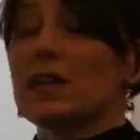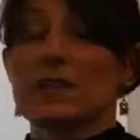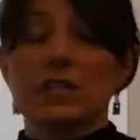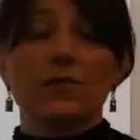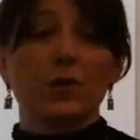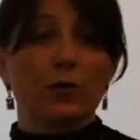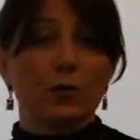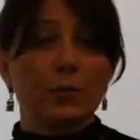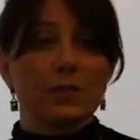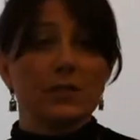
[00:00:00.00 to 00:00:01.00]
the different
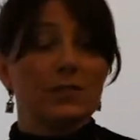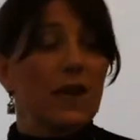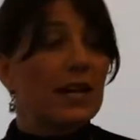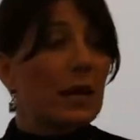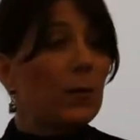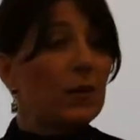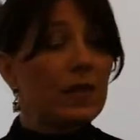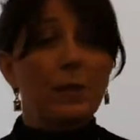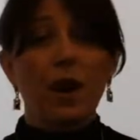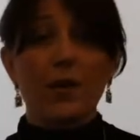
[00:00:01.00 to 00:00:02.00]
groups to find out what
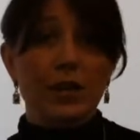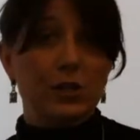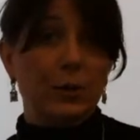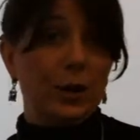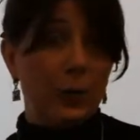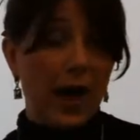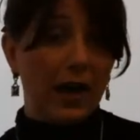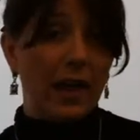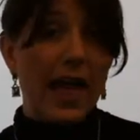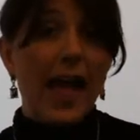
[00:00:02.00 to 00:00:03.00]
they were already doing
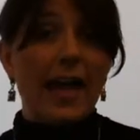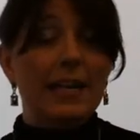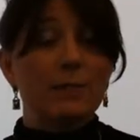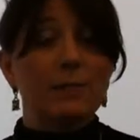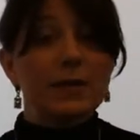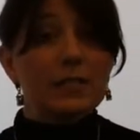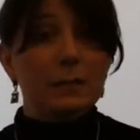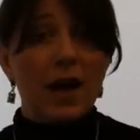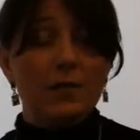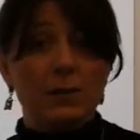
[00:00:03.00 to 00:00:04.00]
well. And he built
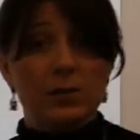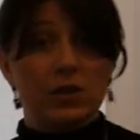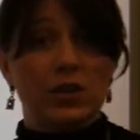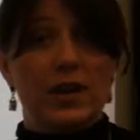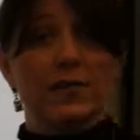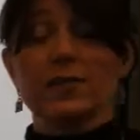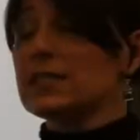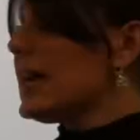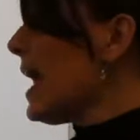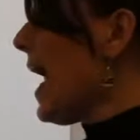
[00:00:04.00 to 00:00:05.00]
upon those
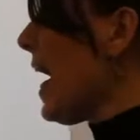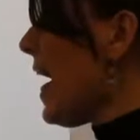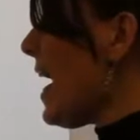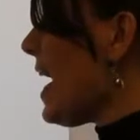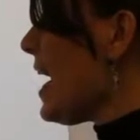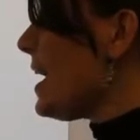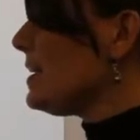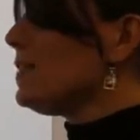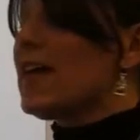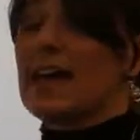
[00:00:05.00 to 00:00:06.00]
strengths,
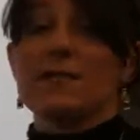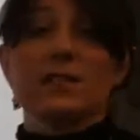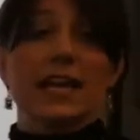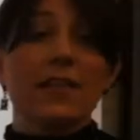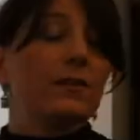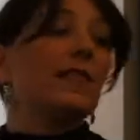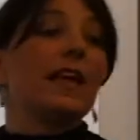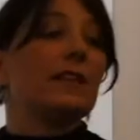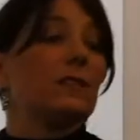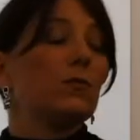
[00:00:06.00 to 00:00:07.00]
and then together
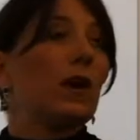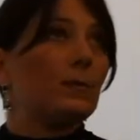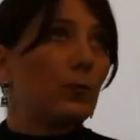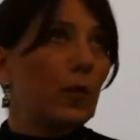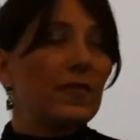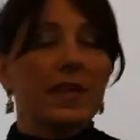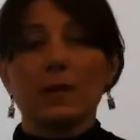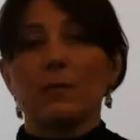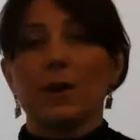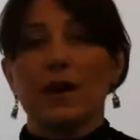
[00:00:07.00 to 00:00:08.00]
with the
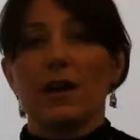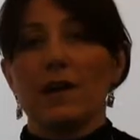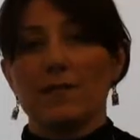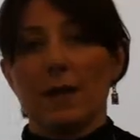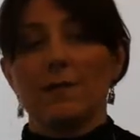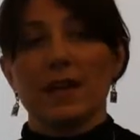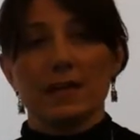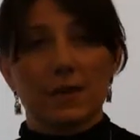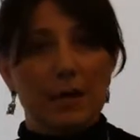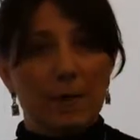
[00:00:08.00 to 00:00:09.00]
input of them,
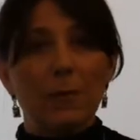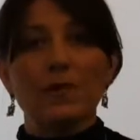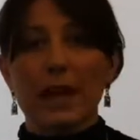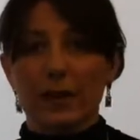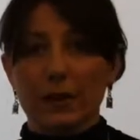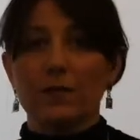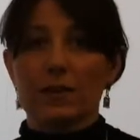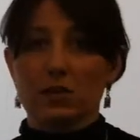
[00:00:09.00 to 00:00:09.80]
they came up with that clear